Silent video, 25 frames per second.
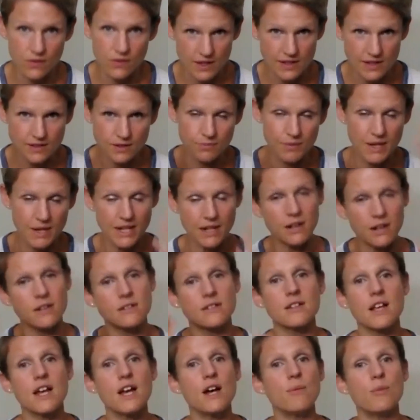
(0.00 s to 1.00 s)
this
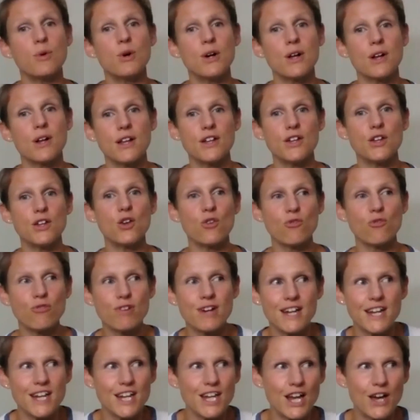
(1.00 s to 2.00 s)
mental turmoil and not
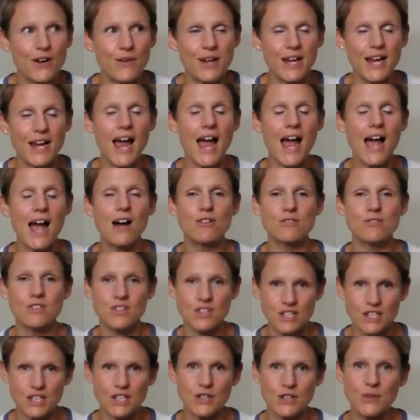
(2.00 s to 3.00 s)
really knowing how
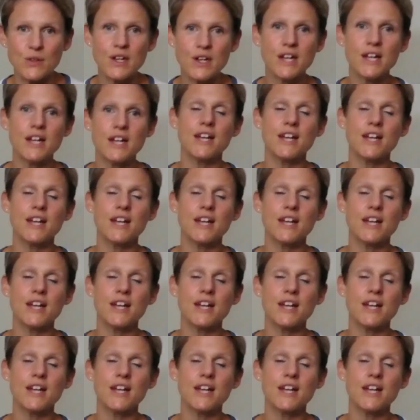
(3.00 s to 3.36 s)
to